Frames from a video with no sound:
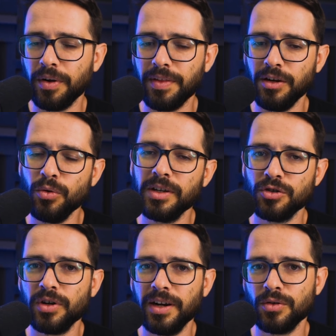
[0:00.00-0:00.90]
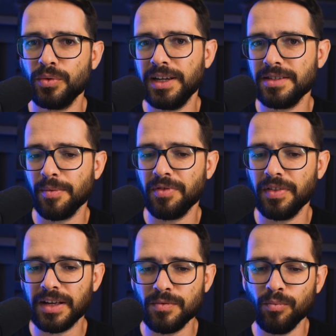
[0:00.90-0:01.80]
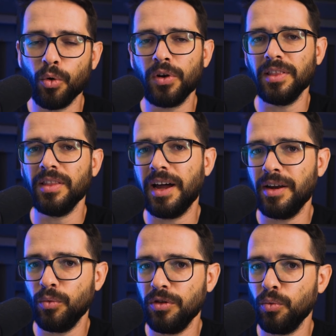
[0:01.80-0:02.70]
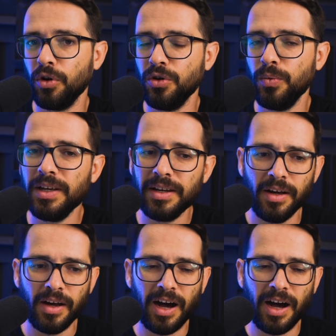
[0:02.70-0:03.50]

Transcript: with and you can try to create something that's more in line with what you need